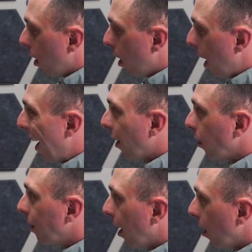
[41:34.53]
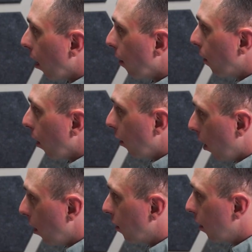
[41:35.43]
a higher standard for a
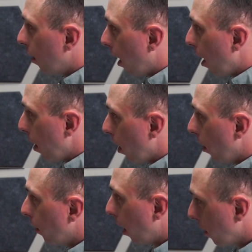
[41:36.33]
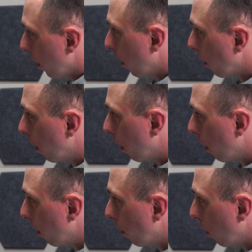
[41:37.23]
judge to deny bail. That's the
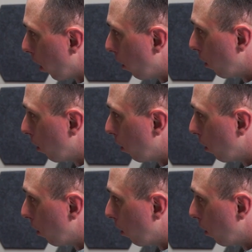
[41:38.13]
long and